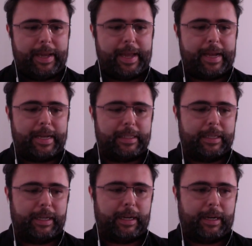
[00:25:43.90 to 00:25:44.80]
And
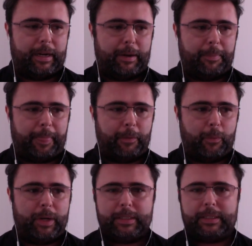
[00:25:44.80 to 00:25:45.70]

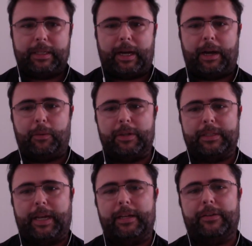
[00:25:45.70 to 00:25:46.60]
once I
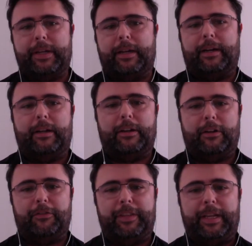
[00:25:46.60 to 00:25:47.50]
was gathering a lot
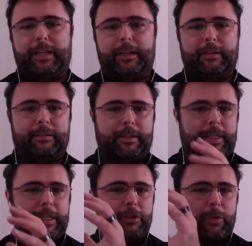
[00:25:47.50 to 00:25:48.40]
of data
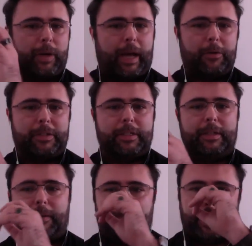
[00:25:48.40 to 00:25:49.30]
into cloud,
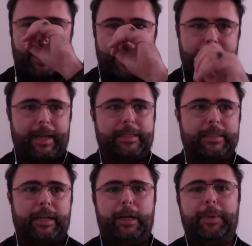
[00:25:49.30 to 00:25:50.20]
at
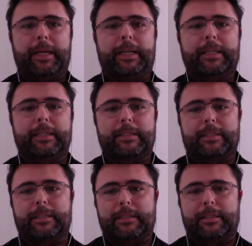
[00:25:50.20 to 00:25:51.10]
that time I needed
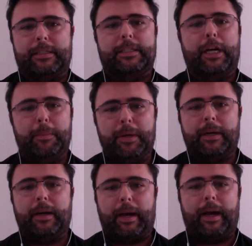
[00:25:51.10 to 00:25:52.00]

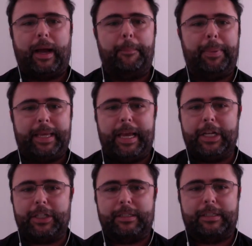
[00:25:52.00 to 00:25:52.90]
some
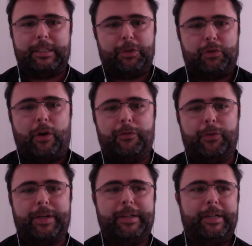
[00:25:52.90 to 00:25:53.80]
applications, some
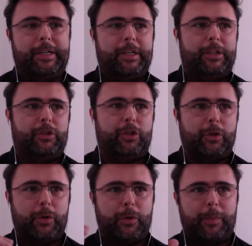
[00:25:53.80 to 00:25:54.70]
software
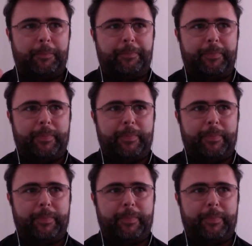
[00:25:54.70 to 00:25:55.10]
to